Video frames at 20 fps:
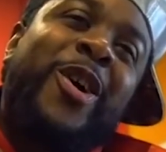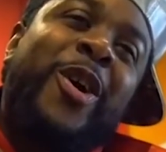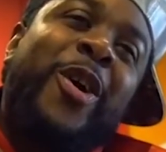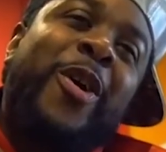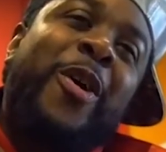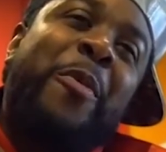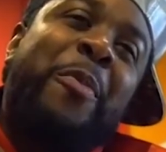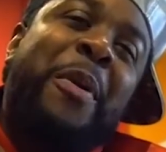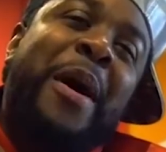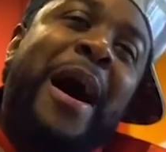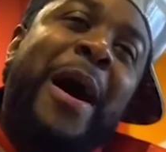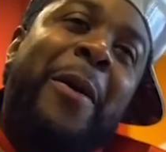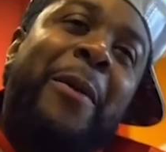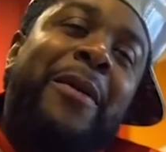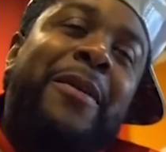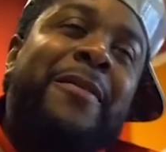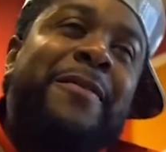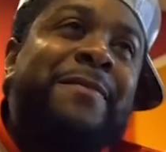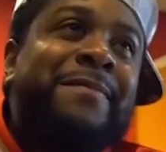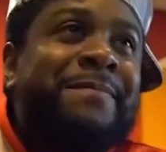Girl
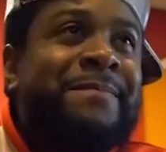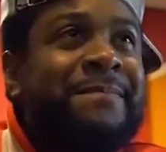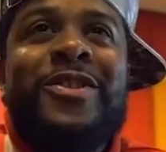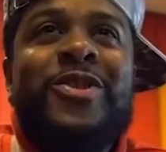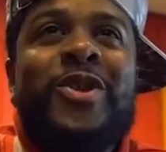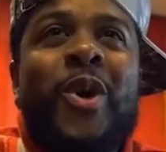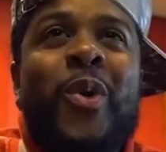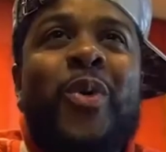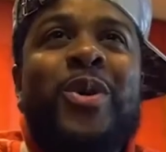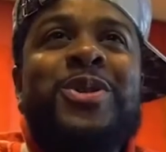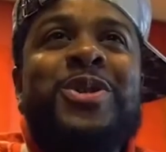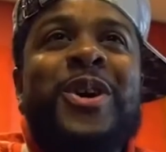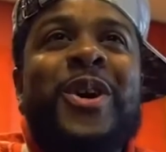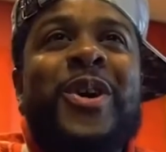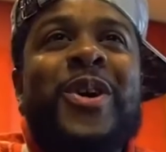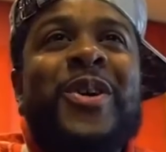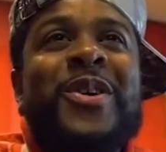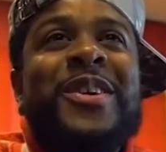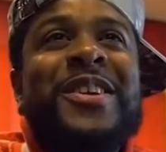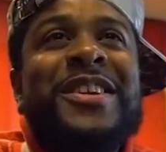Power. No One's
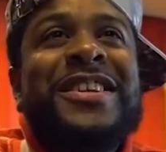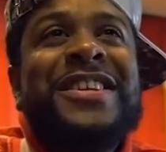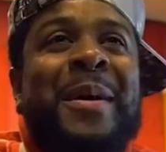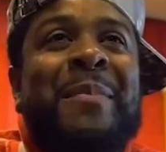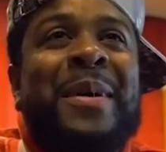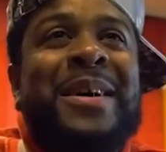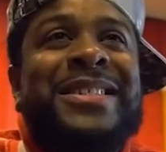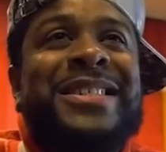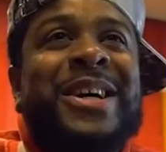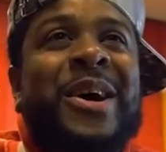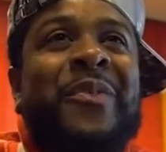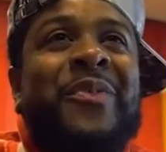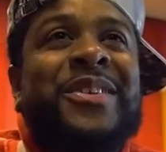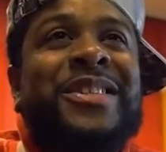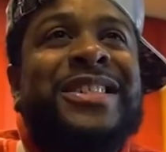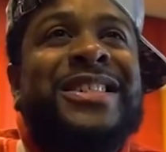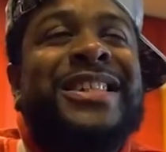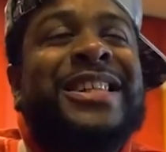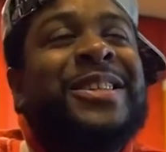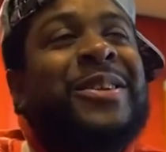Heard, by myself and
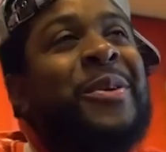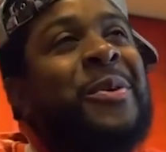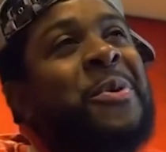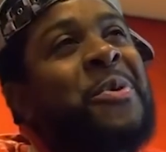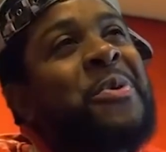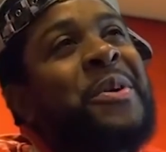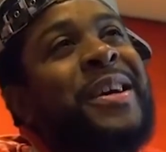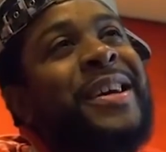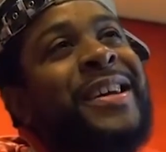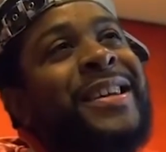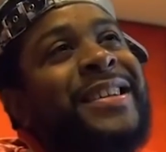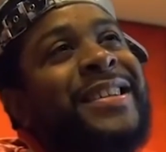CeeLo Green.